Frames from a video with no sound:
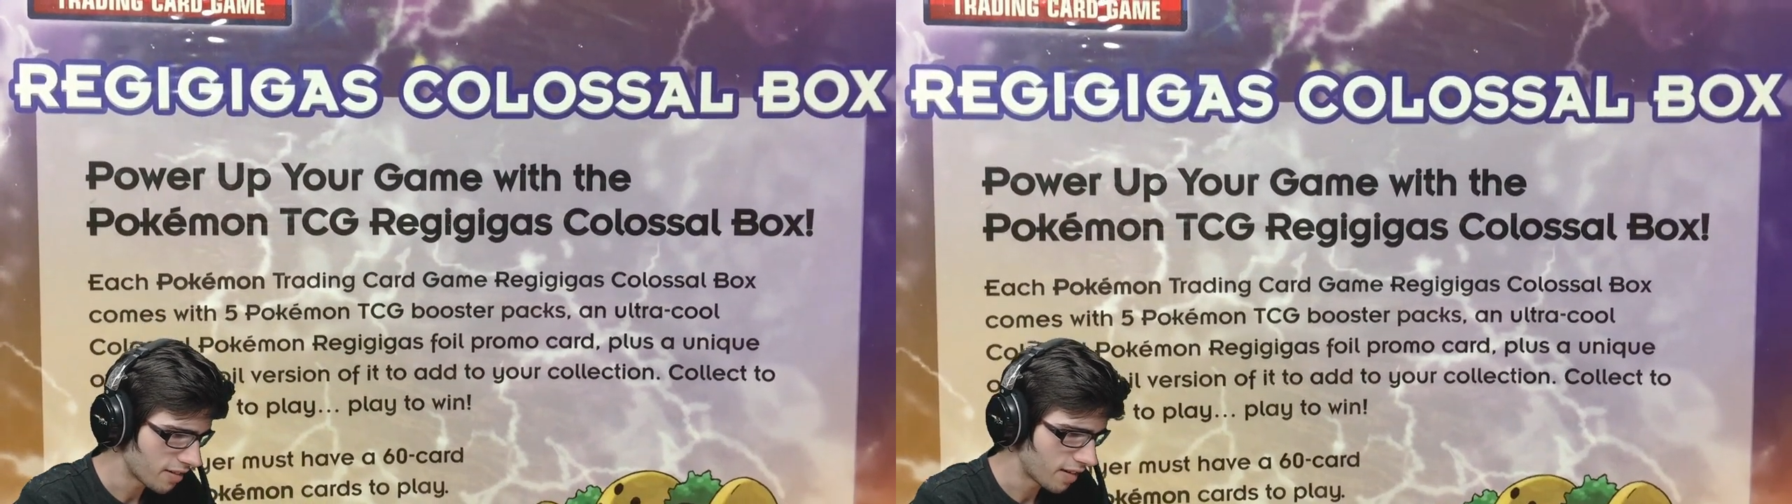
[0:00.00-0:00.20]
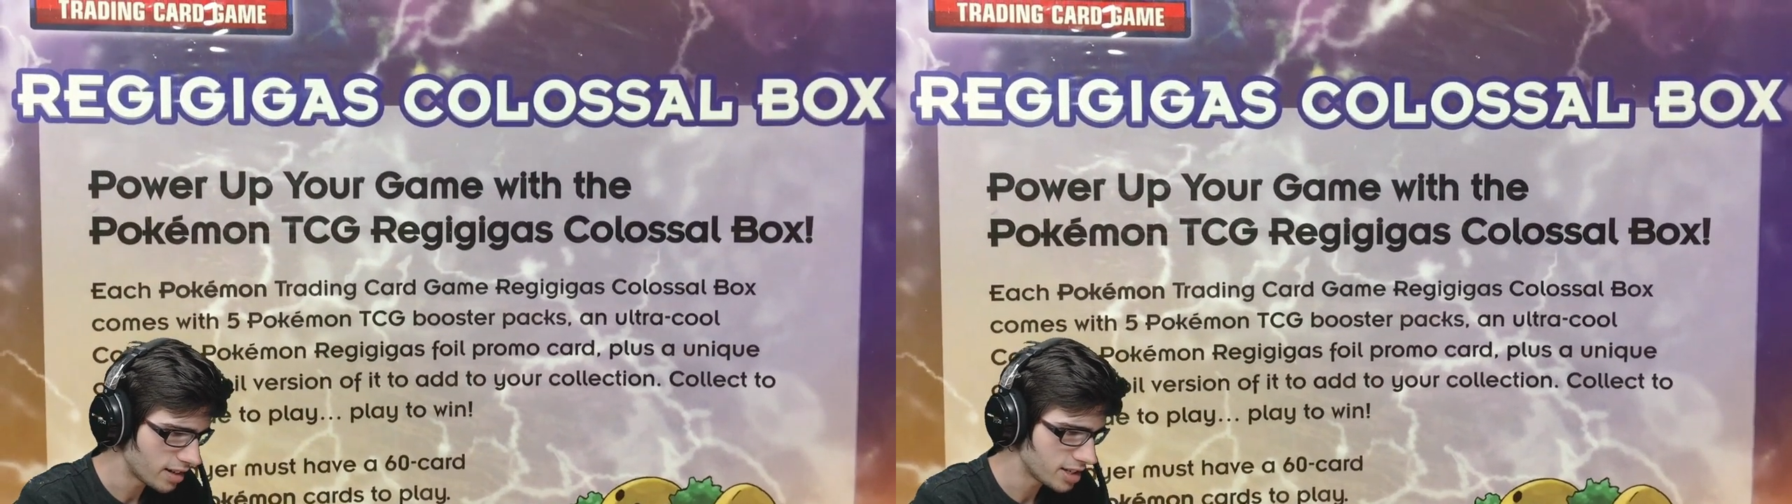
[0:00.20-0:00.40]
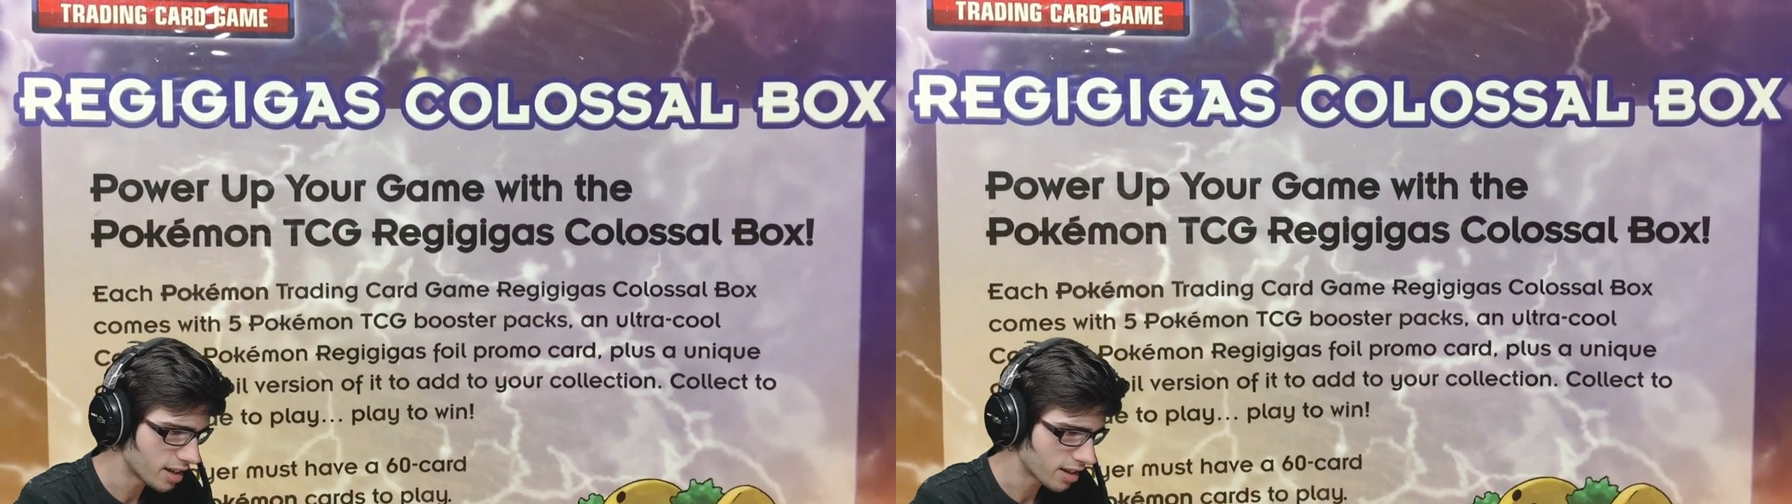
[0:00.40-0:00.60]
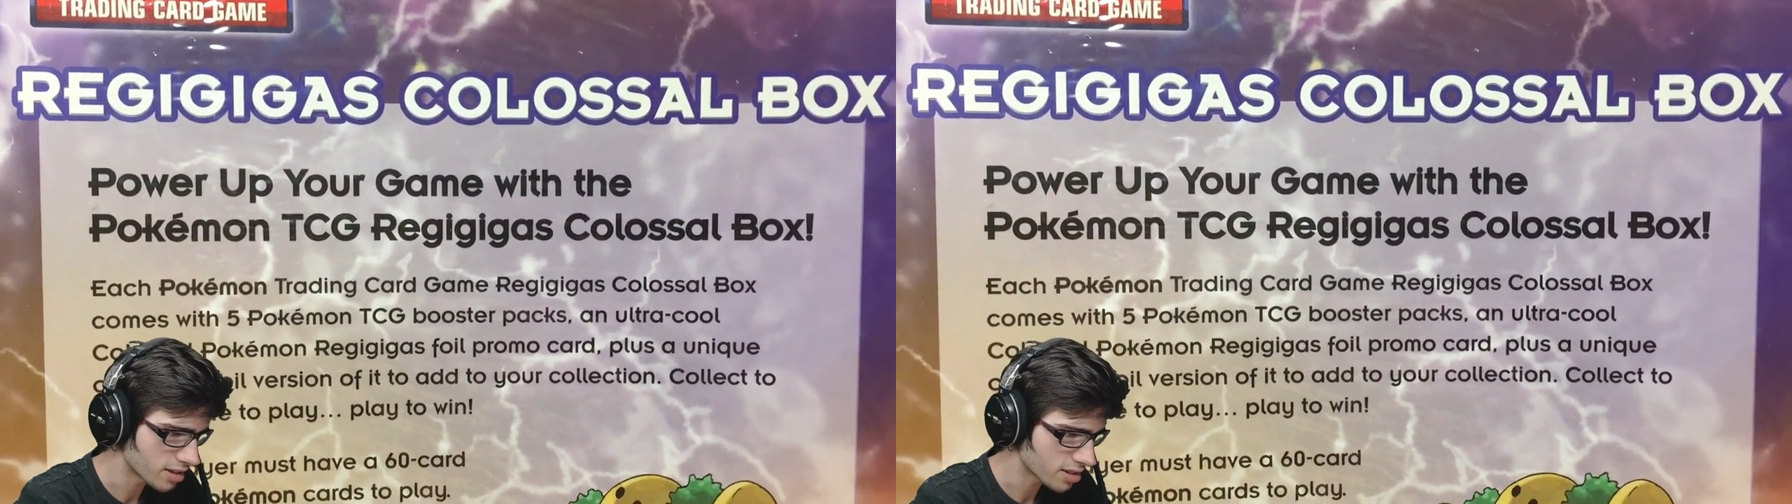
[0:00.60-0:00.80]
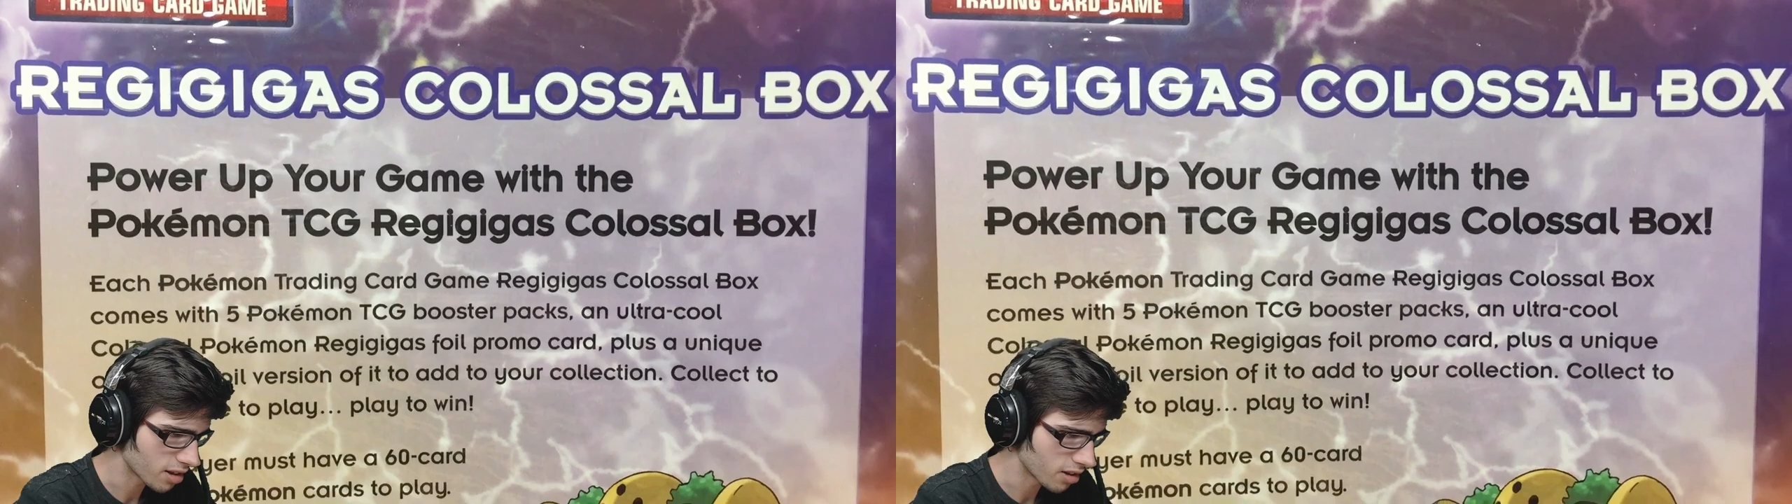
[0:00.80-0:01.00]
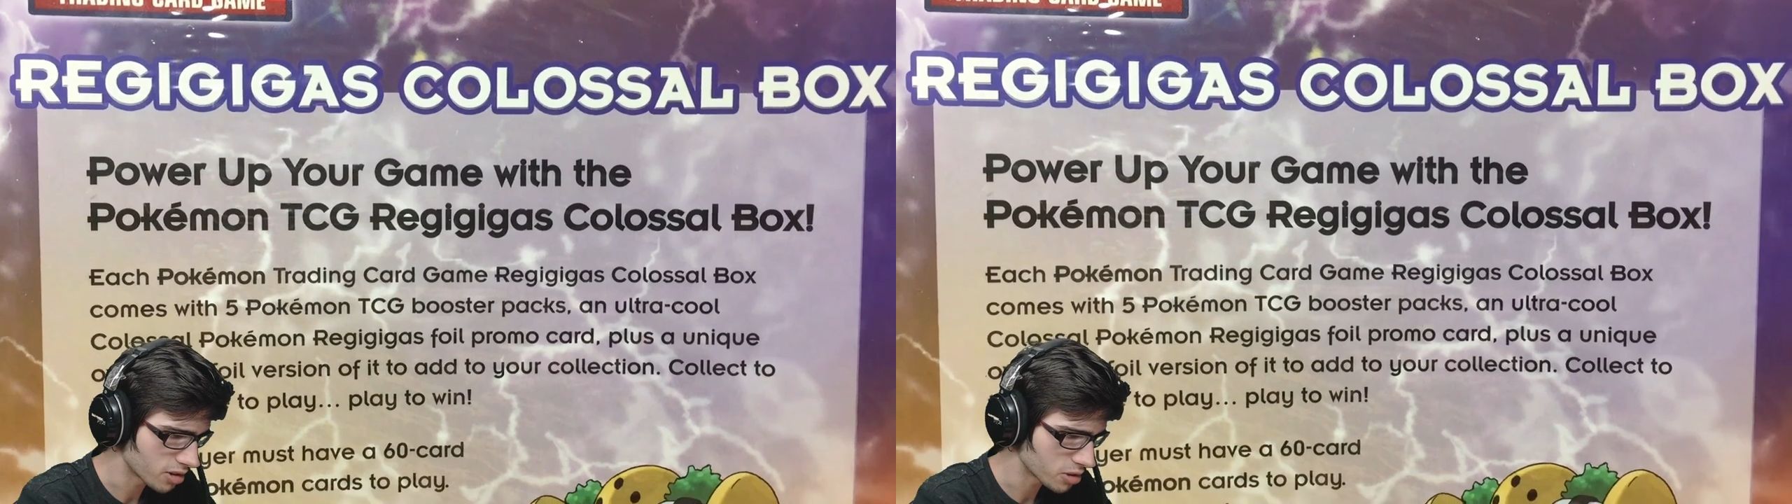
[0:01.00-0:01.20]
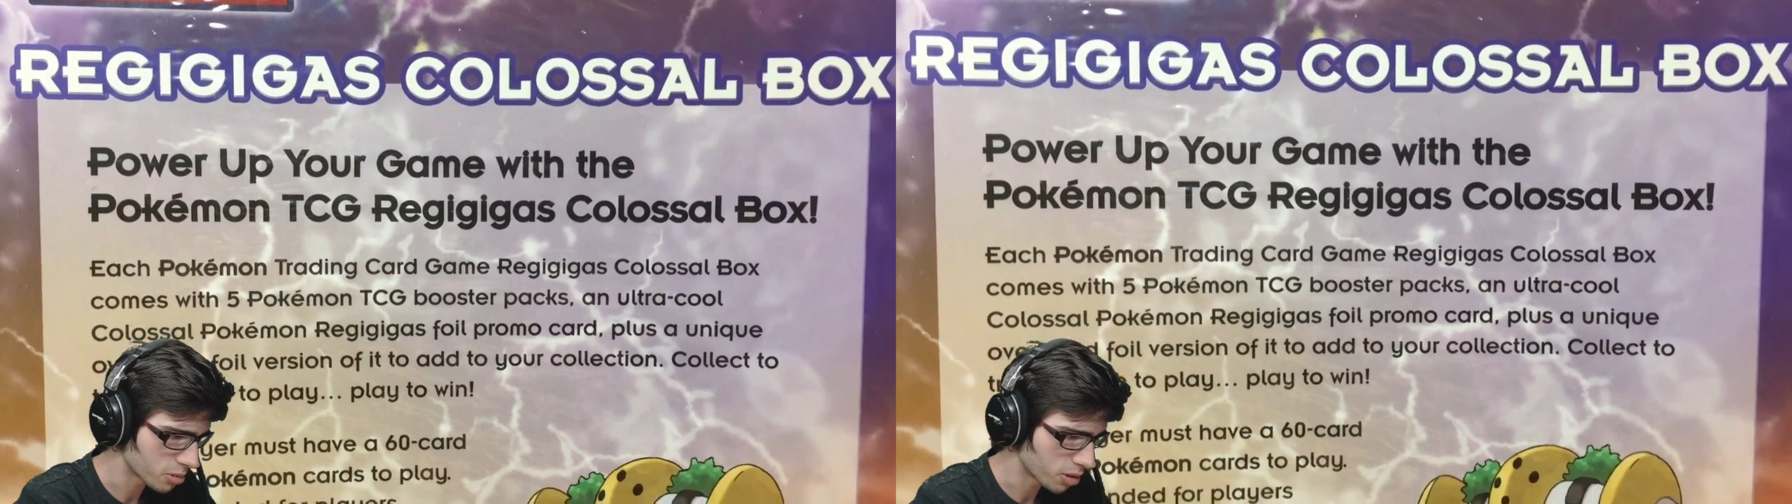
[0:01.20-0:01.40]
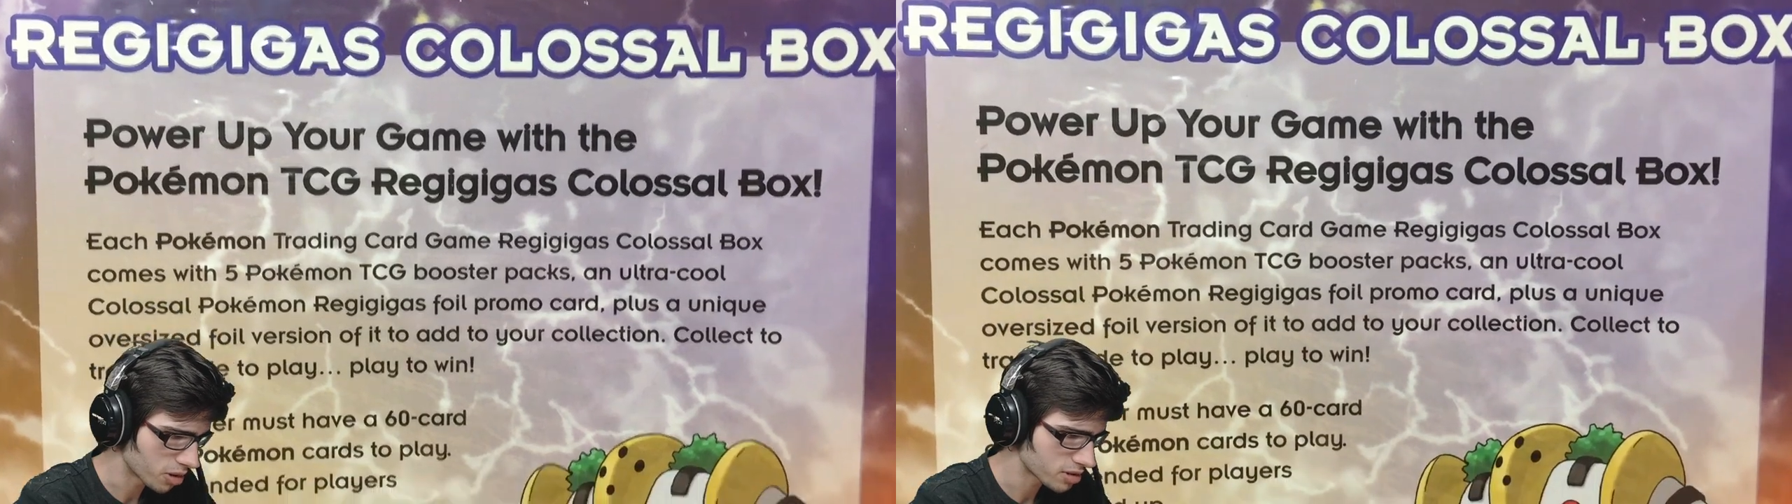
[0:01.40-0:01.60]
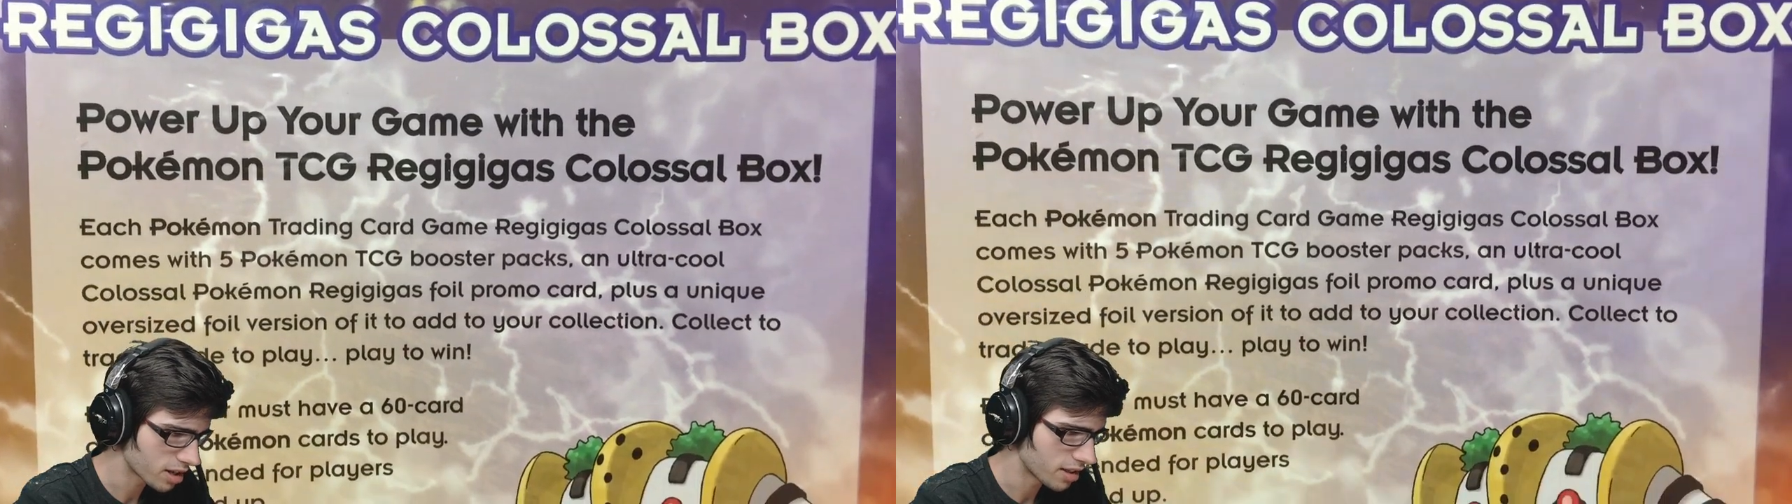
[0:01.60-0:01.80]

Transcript: Regigigas Colossal Box.